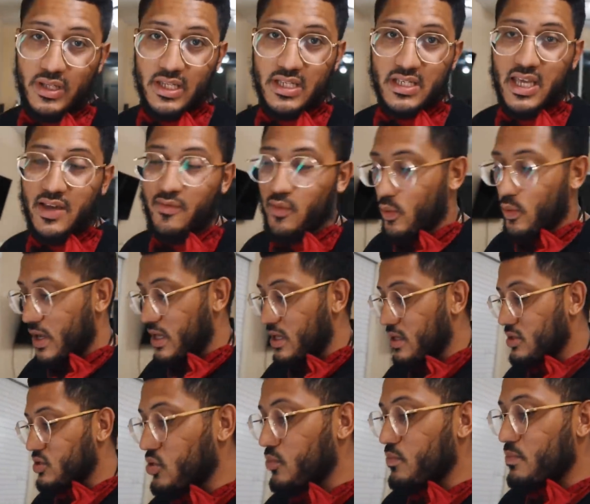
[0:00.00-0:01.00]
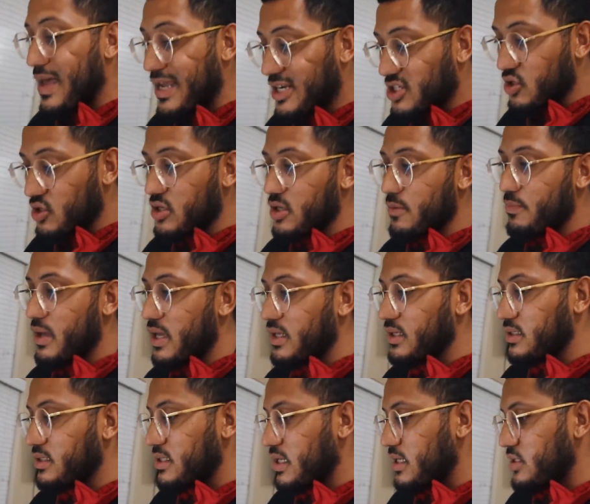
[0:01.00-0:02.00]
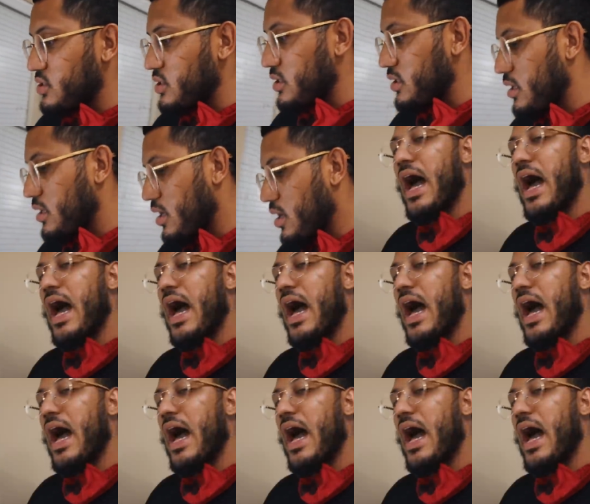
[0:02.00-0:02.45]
with this giveaway. So make sure you're paying attention.